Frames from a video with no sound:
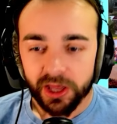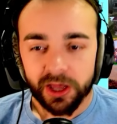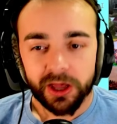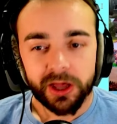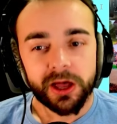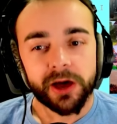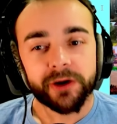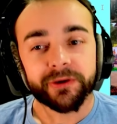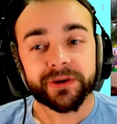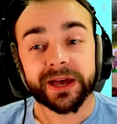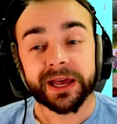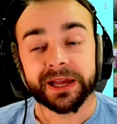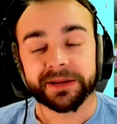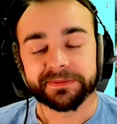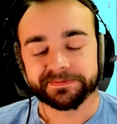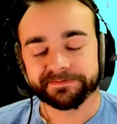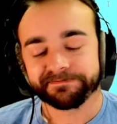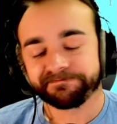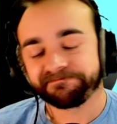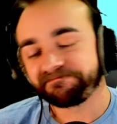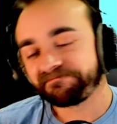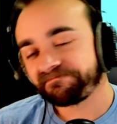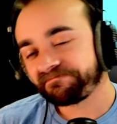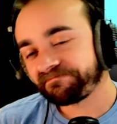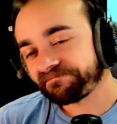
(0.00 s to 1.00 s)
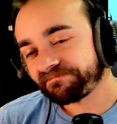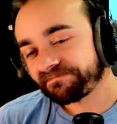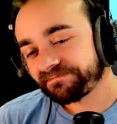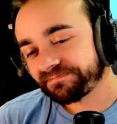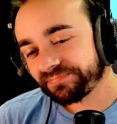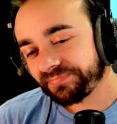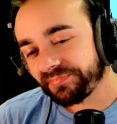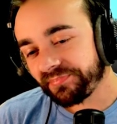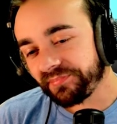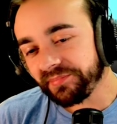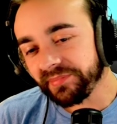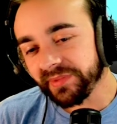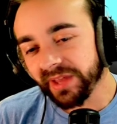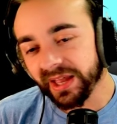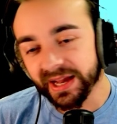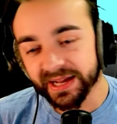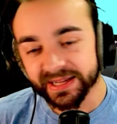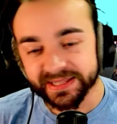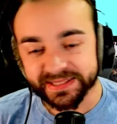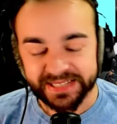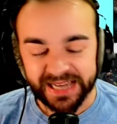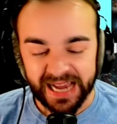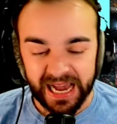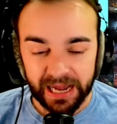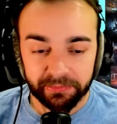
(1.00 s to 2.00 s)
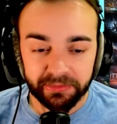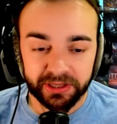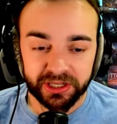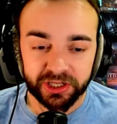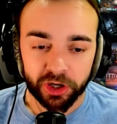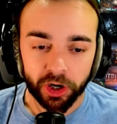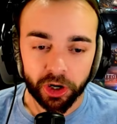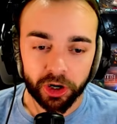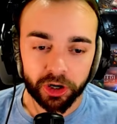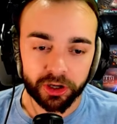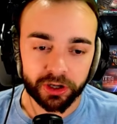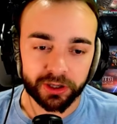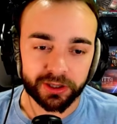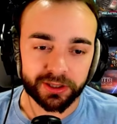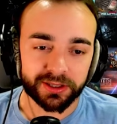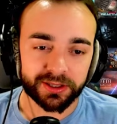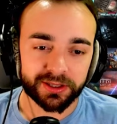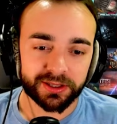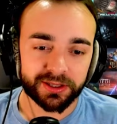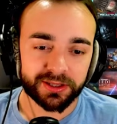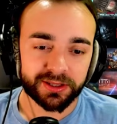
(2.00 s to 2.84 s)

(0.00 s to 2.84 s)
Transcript: Okay. Atomic Heart,